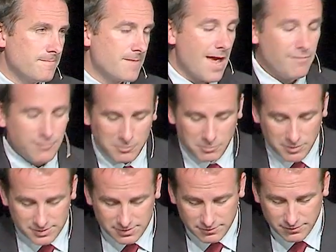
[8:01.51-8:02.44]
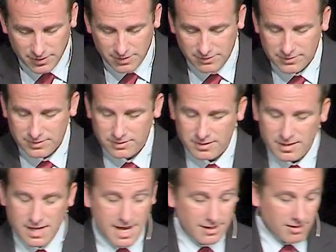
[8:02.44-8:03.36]
Everyone's involved.
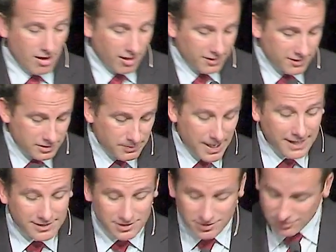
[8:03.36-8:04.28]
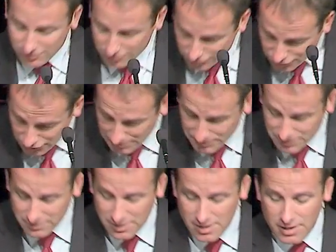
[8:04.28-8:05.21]
At the heart of this passage is a
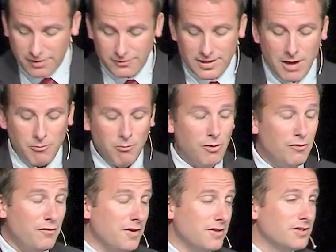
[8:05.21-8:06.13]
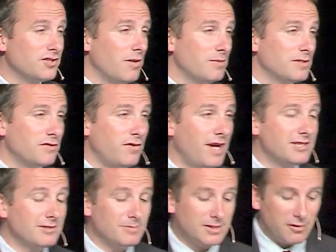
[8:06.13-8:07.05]
description of that warfare. The psalmist
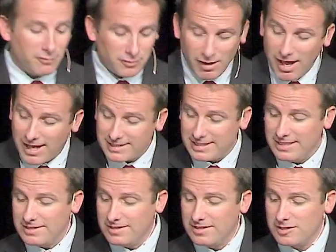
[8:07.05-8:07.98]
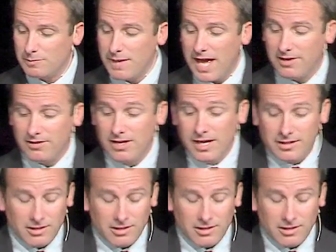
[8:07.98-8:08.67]
finds himself locked into this battle.